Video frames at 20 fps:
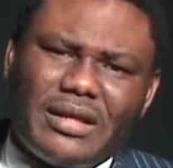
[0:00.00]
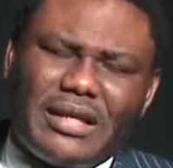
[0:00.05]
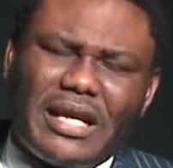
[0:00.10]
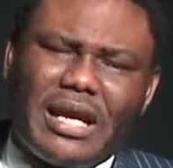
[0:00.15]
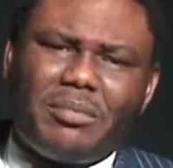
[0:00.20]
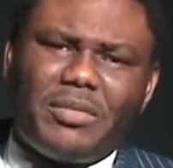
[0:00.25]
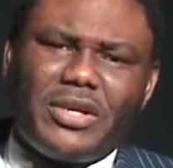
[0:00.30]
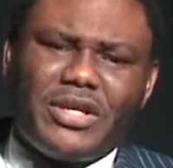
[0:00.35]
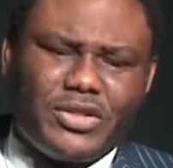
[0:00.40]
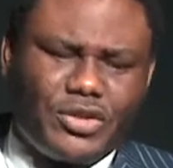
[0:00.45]

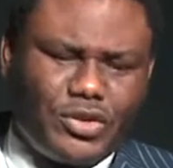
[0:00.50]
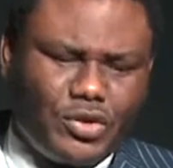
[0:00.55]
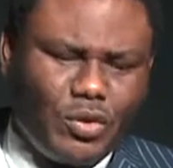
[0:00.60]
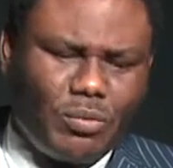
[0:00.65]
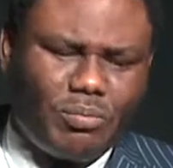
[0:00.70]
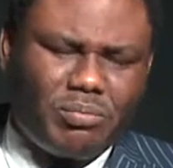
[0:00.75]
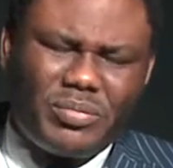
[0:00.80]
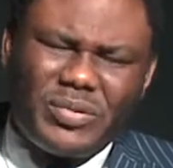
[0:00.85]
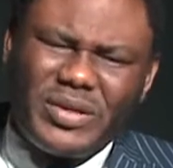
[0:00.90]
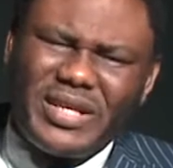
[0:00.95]
That means
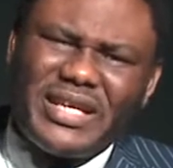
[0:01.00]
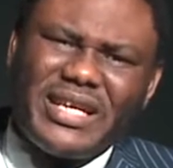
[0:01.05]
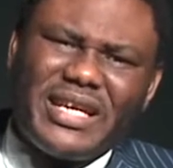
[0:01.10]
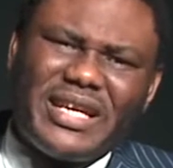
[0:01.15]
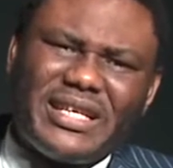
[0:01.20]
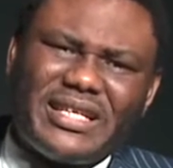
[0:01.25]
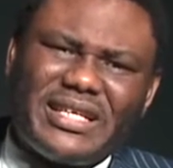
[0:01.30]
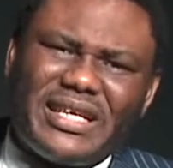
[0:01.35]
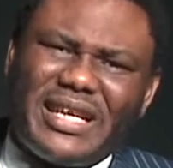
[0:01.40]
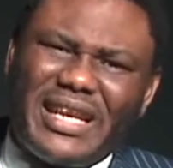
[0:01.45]
you're
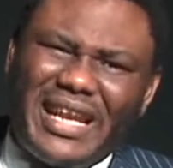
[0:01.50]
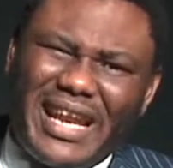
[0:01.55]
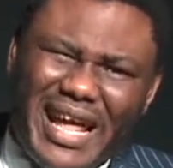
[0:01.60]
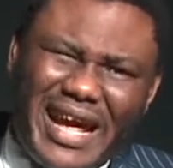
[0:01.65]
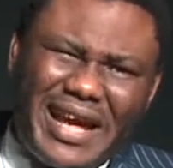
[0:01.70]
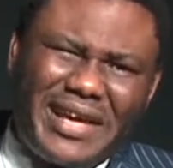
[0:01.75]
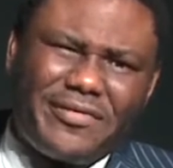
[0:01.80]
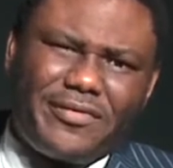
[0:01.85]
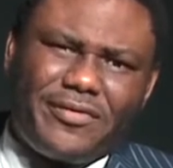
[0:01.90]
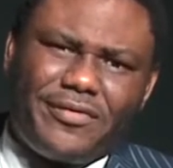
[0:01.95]
bringing the
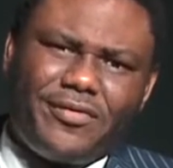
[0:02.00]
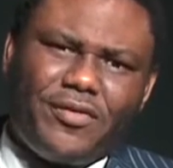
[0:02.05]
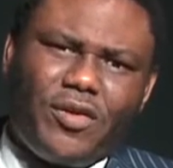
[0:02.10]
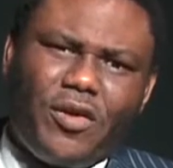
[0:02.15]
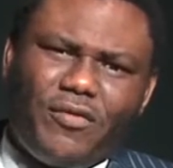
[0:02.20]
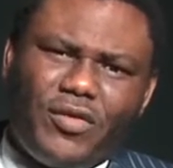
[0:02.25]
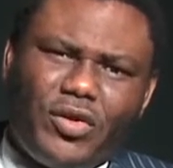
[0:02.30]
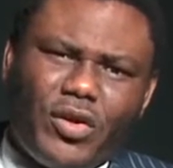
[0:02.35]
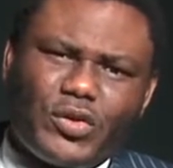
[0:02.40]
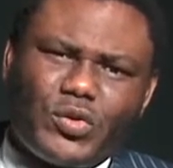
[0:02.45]
life
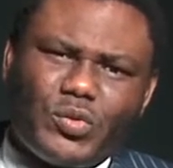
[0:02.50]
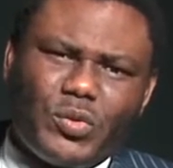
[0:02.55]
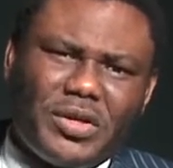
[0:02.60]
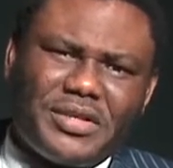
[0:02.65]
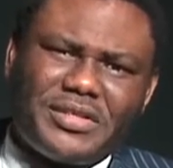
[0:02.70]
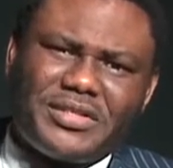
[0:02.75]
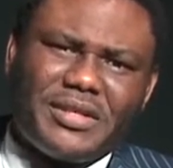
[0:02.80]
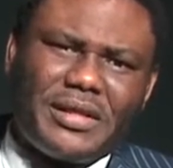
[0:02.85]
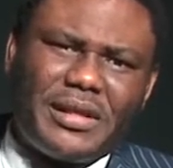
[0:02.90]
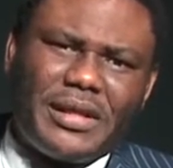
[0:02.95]
of God's
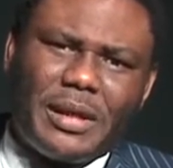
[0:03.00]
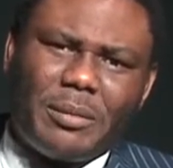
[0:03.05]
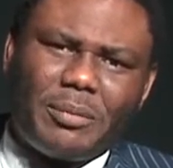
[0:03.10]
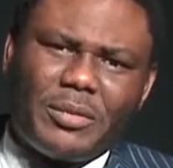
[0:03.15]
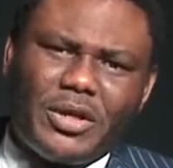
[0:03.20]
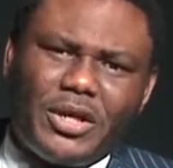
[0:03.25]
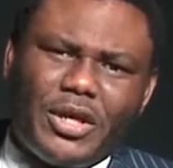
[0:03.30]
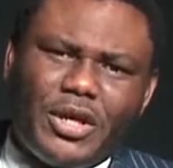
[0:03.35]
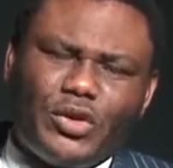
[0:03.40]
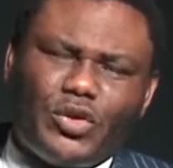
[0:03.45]
word to
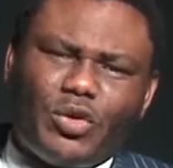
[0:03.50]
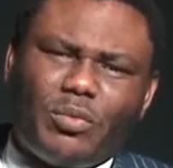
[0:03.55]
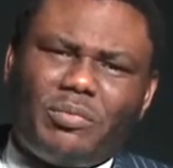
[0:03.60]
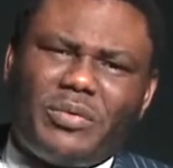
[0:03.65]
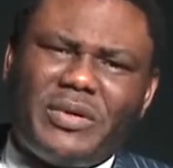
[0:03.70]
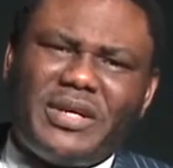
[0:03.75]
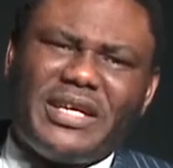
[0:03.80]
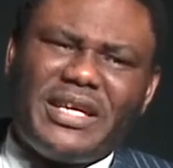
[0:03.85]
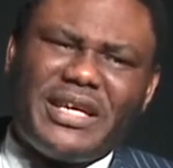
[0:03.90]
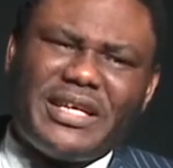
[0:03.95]
them. You're
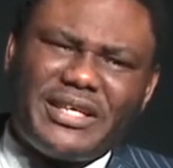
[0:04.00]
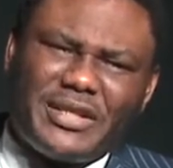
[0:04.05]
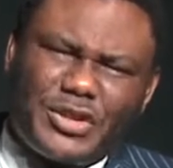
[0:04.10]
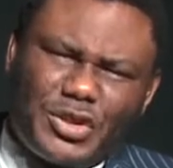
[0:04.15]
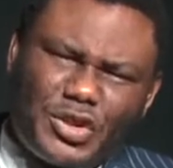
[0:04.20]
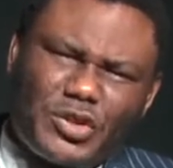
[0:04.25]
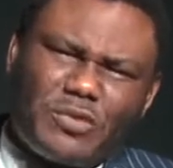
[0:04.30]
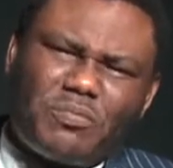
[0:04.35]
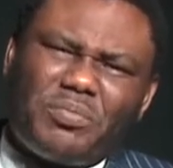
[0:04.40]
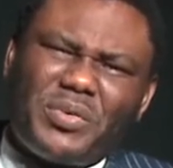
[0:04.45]
bringing the
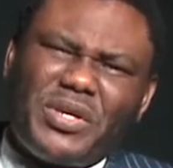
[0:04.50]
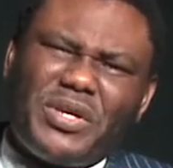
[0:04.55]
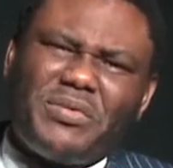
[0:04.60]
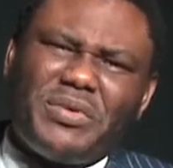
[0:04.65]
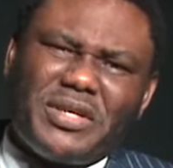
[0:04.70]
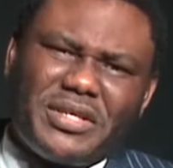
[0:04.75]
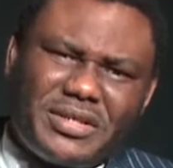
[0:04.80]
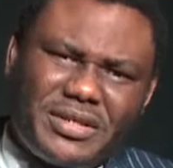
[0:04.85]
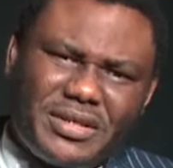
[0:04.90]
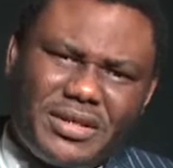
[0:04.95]

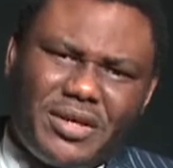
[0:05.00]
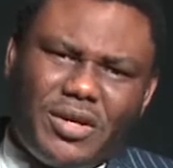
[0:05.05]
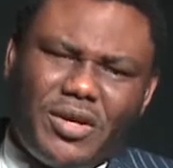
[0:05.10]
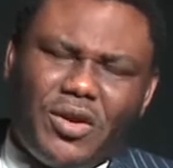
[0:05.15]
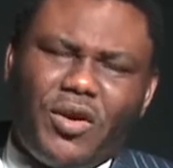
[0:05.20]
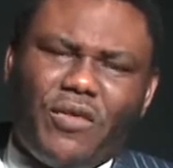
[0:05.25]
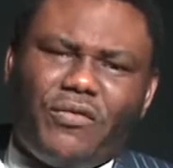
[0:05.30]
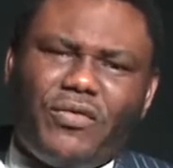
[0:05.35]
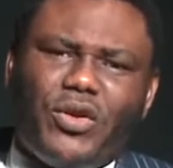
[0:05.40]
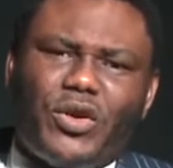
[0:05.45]
spirit
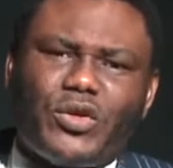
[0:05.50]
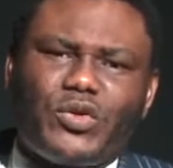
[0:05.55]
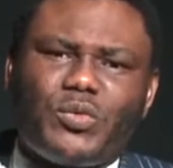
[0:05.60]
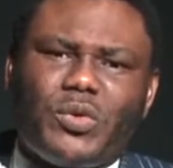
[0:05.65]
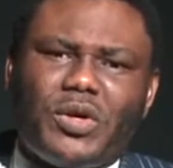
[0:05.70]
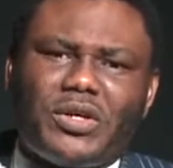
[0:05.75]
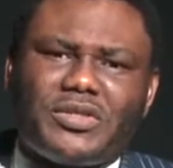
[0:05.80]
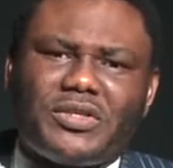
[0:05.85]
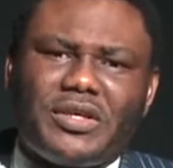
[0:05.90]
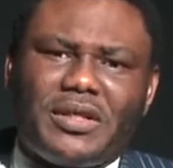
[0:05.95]
of God's
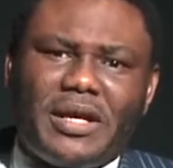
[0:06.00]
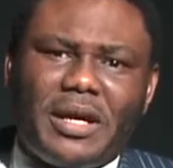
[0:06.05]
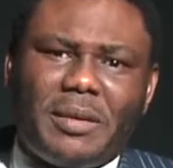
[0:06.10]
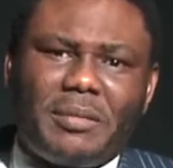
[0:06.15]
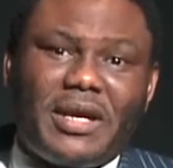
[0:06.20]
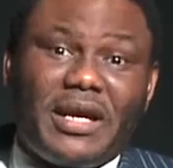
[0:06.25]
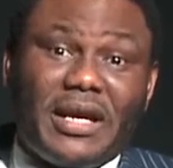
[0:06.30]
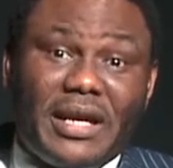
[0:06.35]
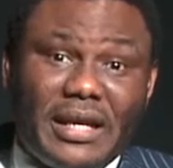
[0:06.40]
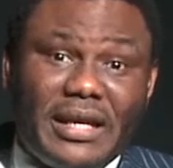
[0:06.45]
word to
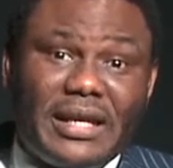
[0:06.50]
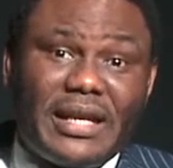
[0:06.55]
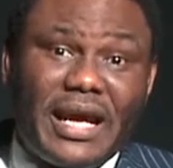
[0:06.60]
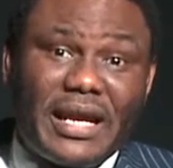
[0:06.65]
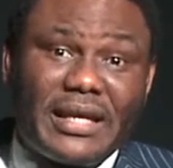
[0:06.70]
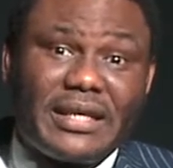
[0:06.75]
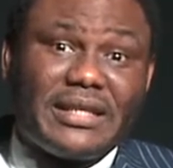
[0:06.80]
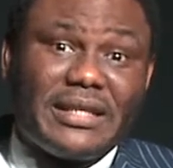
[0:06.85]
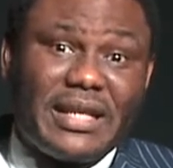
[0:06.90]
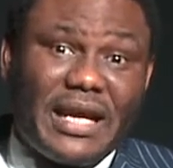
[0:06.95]
them. And
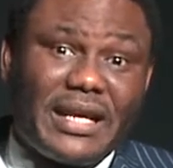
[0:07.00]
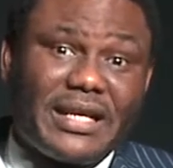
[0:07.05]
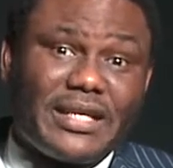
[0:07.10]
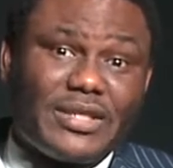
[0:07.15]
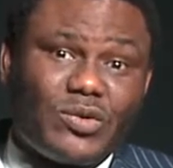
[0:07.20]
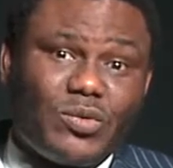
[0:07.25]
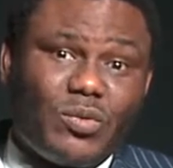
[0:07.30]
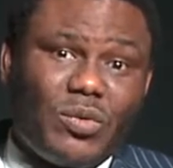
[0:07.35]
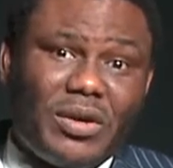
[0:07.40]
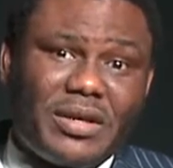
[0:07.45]
that
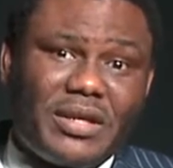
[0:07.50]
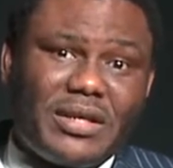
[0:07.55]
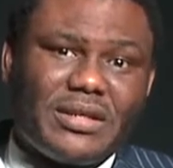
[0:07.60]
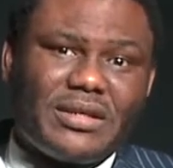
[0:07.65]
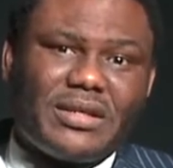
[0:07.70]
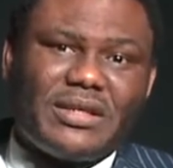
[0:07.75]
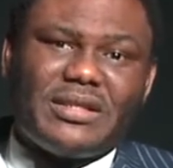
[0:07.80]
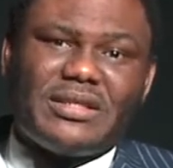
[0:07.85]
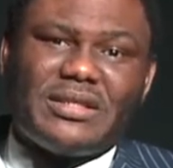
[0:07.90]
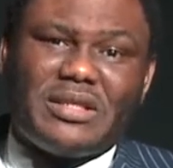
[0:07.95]
is what
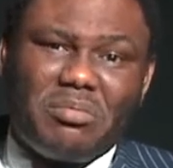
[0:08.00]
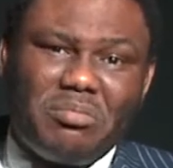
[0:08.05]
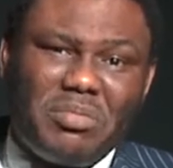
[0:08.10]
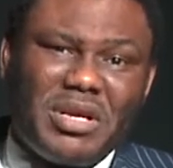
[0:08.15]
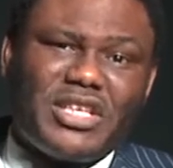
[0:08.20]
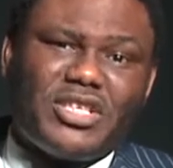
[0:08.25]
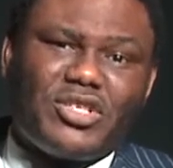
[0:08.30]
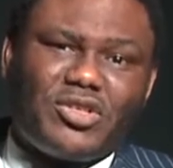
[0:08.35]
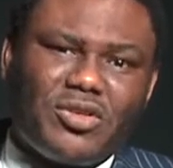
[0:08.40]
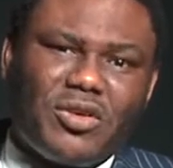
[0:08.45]
the
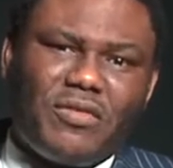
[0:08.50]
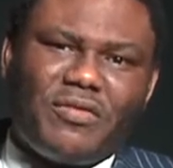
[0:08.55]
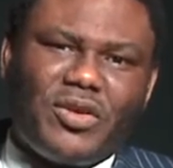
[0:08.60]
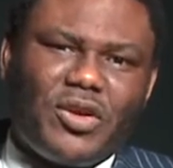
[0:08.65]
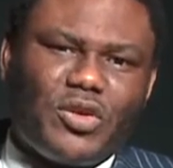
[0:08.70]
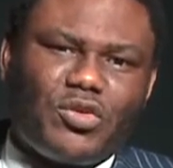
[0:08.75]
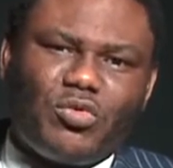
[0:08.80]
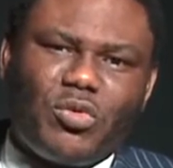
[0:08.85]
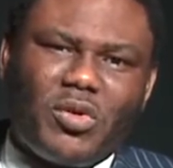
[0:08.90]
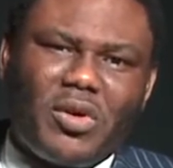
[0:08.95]
ministry of
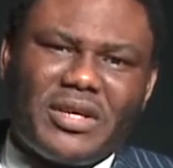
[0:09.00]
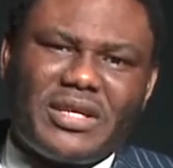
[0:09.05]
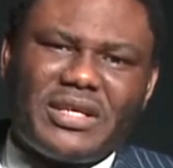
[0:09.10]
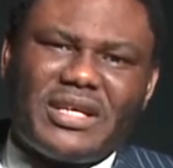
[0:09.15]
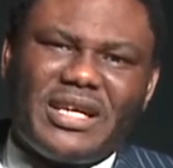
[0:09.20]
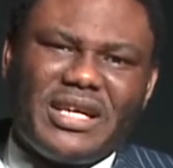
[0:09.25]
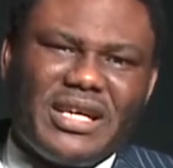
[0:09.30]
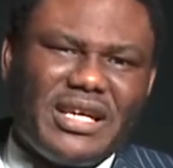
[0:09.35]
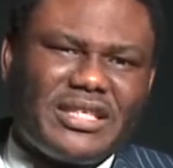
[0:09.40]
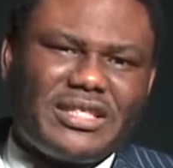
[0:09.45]
God's word
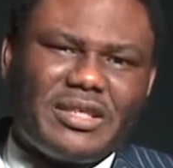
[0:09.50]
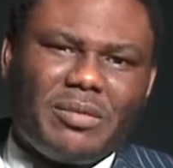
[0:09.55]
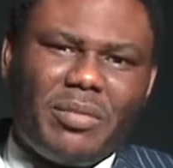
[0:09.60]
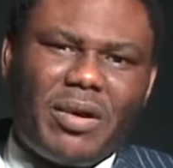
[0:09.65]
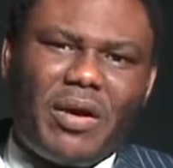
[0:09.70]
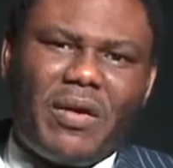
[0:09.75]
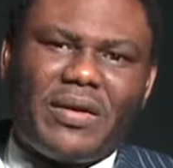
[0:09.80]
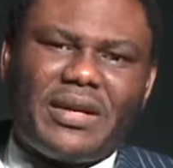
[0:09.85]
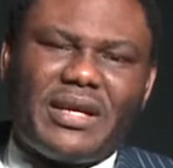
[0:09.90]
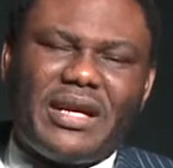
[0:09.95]
is
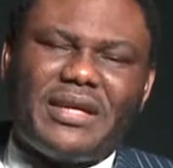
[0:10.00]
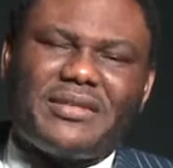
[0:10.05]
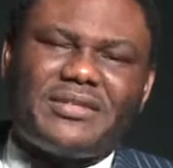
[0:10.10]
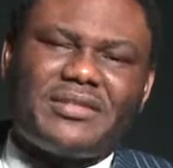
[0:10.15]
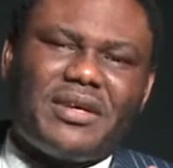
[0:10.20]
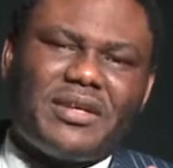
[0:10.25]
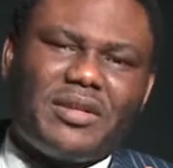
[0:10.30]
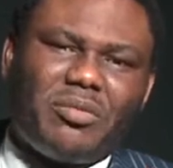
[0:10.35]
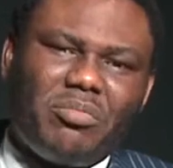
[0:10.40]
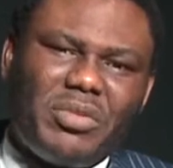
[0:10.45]
about.
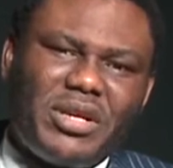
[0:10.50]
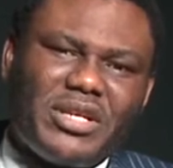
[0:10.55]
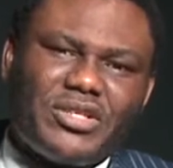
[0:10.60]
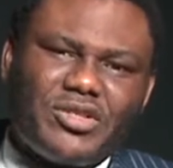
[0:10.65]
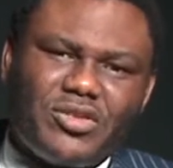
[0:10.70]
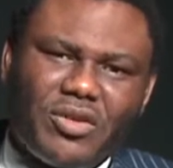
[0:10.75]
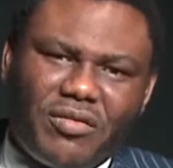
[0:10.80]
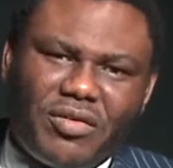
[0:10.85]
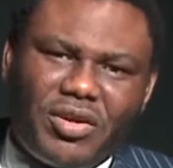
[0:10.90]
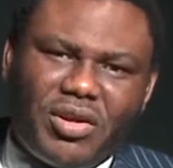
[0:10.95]
It's not the
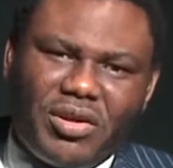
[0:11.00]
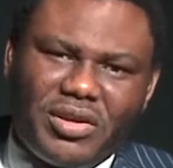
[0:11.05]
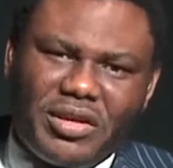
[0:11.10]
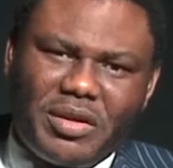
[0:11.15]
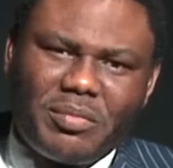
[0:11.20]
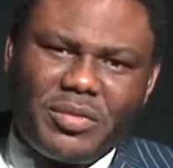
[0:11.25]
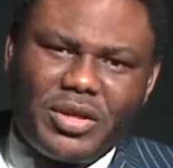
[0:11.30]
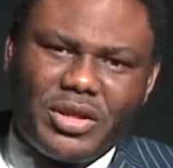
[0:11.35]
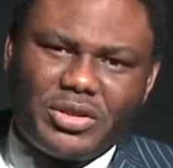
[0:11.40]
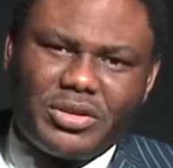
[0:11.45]
ministry of
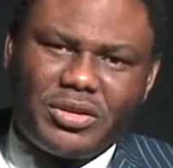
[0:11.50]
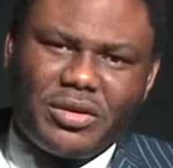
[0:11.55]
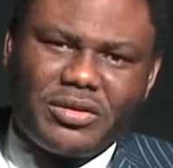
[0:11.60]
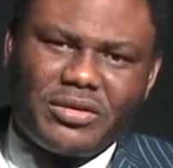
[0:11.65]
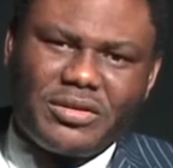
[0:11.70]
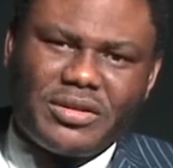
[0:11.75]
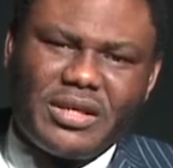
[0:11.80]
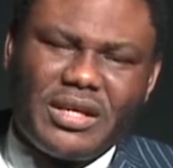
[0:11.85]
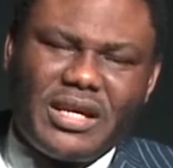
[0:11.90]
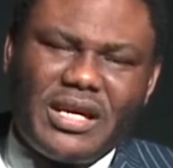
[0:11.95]
condemnation.